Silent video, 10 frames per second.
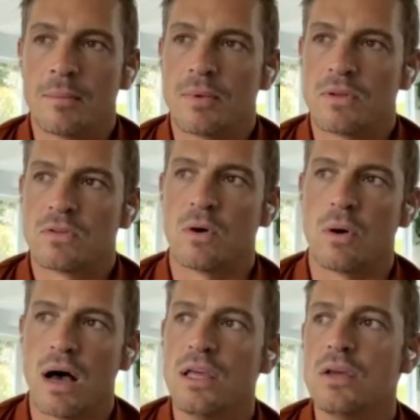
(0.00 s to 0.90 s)
So
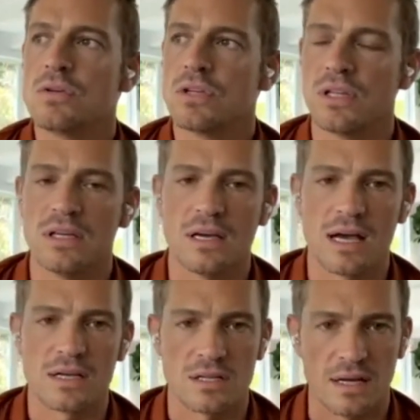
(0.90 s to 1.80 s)
I usually
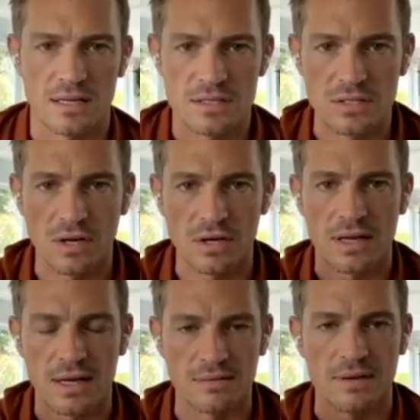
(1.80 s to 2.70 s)
I start
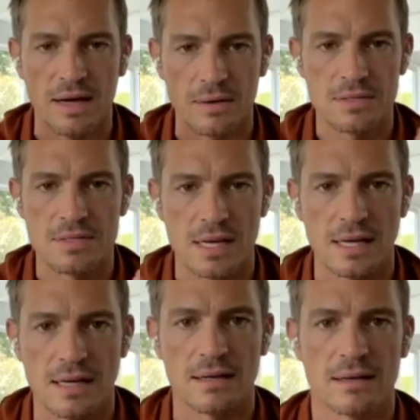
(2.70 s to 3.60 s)
kind of
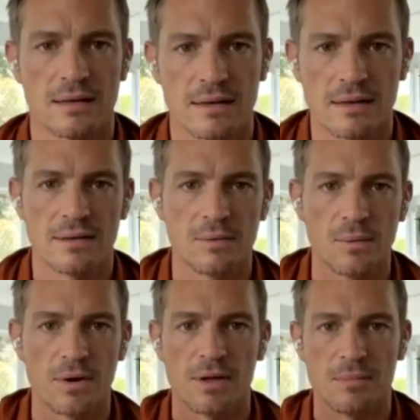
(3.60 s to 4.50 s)
outside,
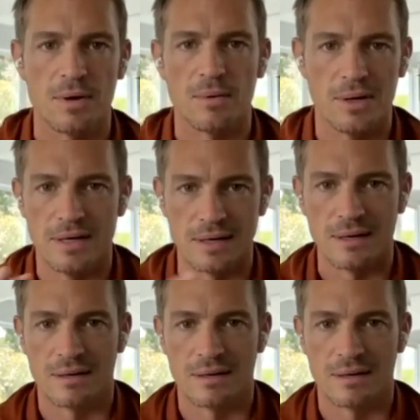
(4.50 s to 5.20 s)
working my way in.